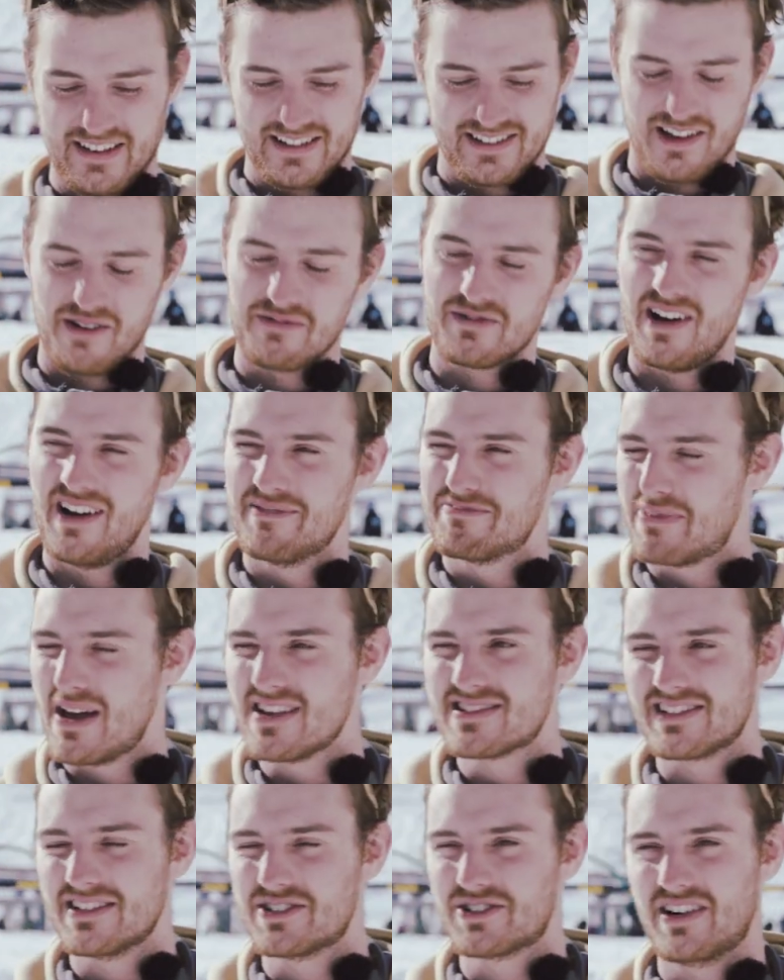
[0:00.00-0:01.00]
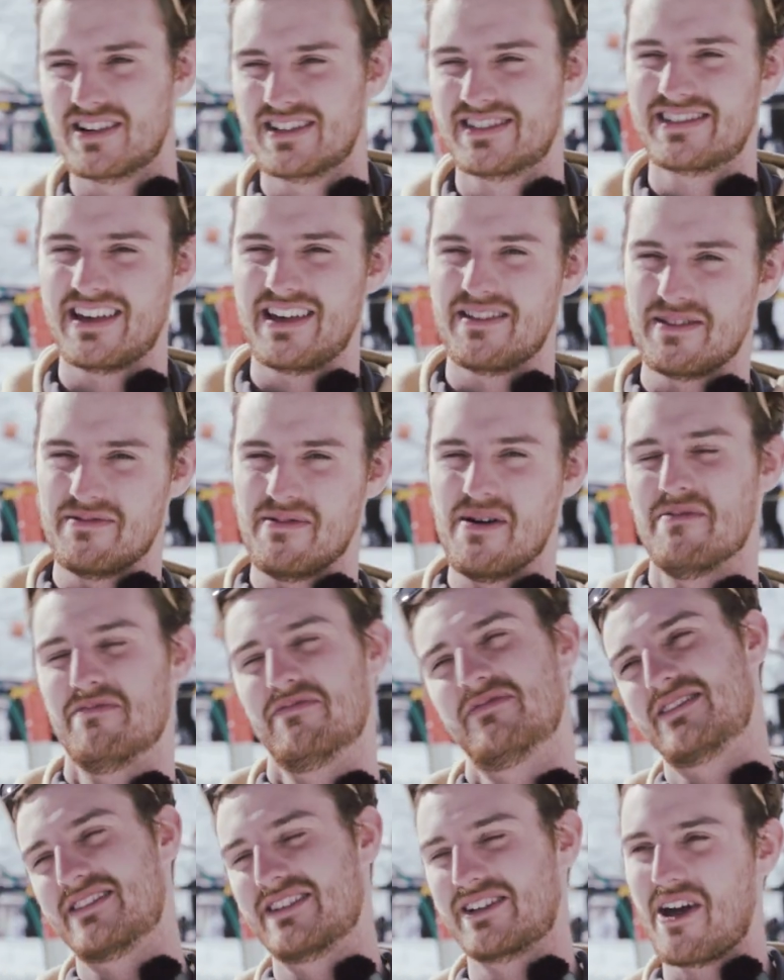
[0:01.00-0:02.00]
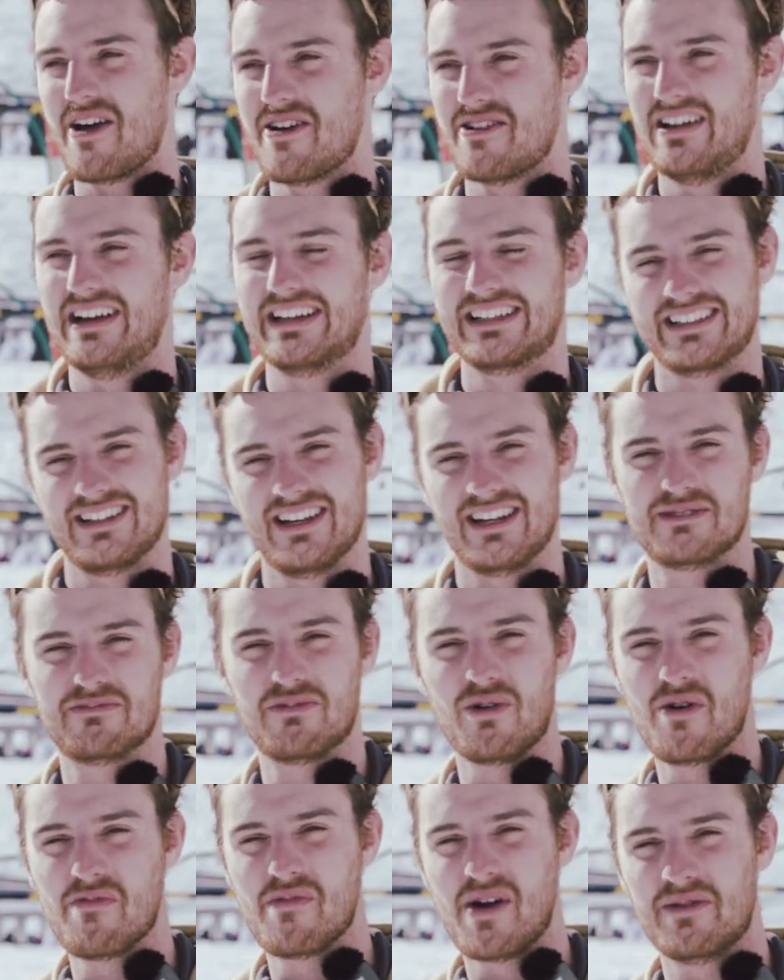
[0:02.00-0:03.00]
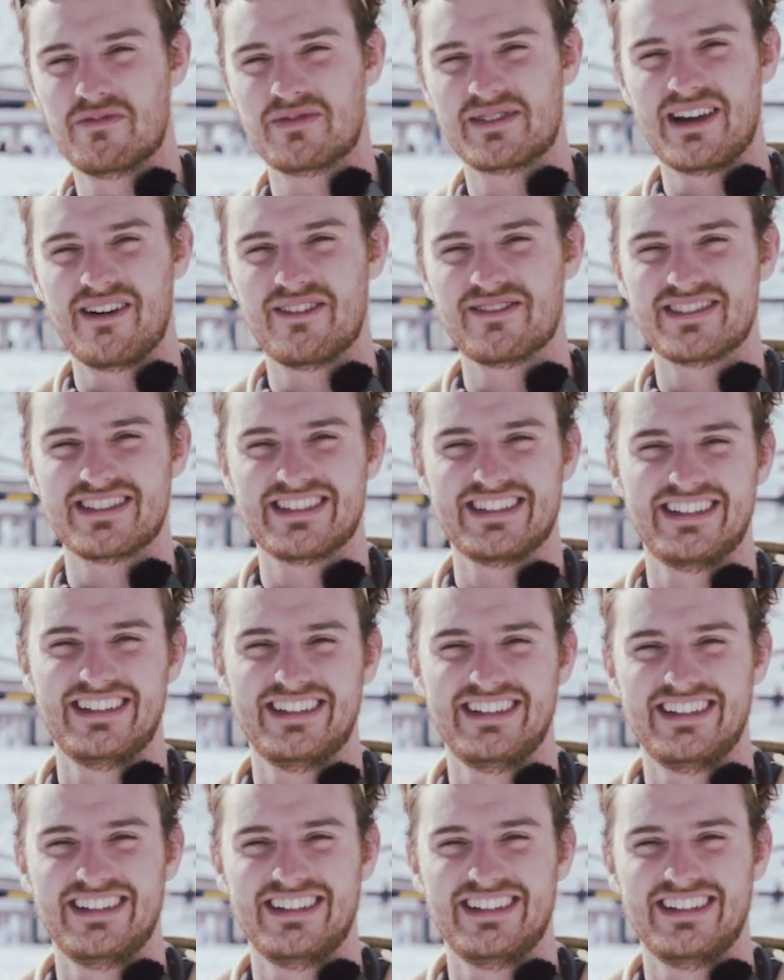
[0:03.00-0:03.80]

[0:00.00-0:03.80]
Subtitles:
Because I'm basically trying to set them up to go like exploring by themselves.